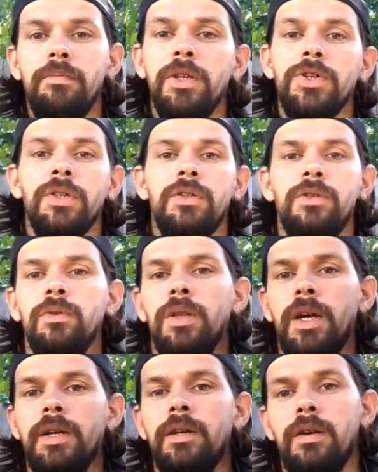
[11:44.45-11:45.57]
Be sure to
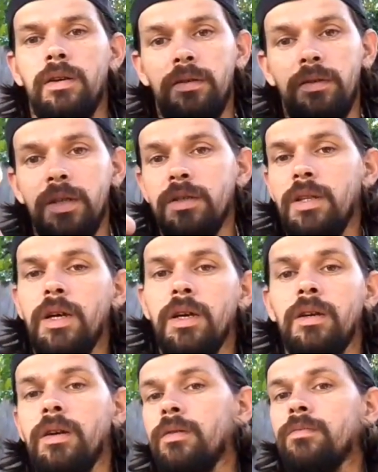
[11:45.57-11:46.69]
like,
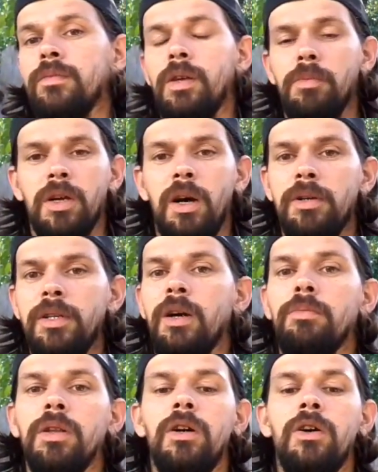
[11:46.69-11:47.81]
dislike, leave me a comment
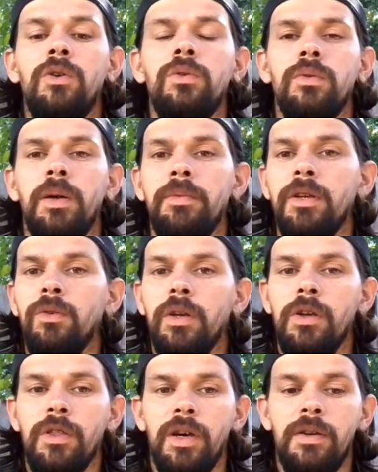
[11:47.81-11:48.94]
down below, let me know what
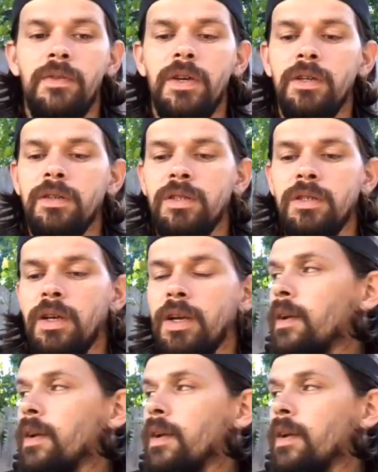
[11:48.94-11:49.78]
you thought of this.